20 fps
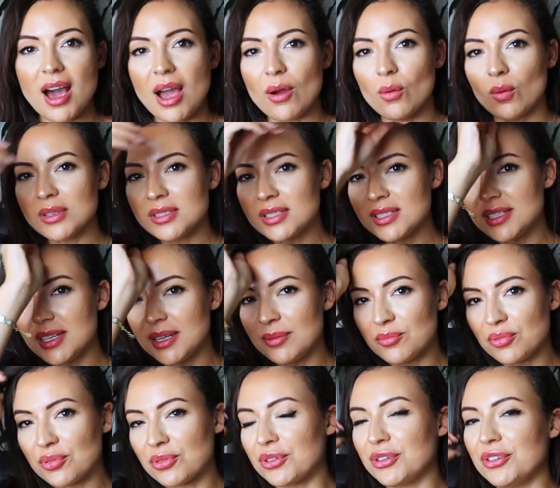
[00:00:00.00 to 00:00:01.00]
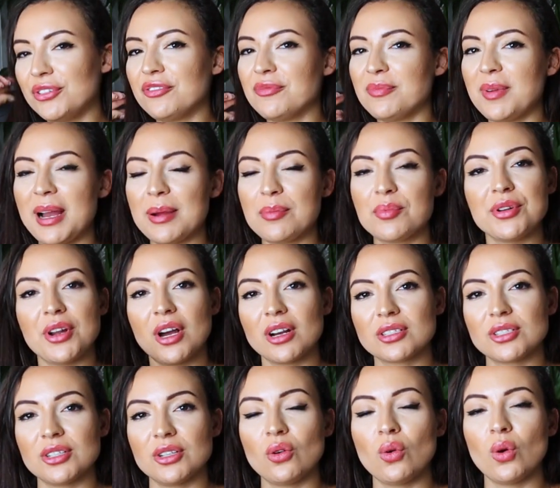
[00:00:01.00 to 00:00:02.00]
I wanted to improve my
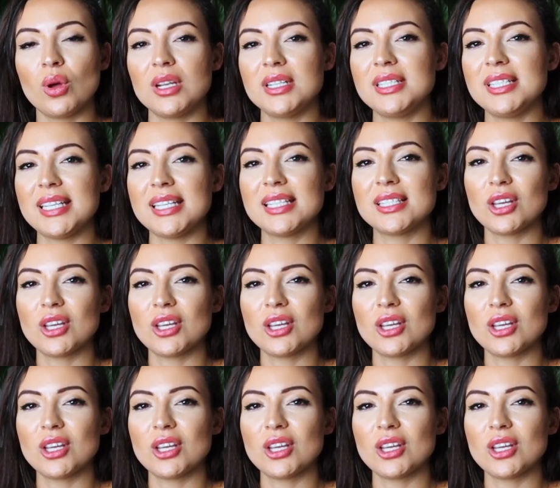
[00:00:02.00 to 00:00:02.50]
production quality,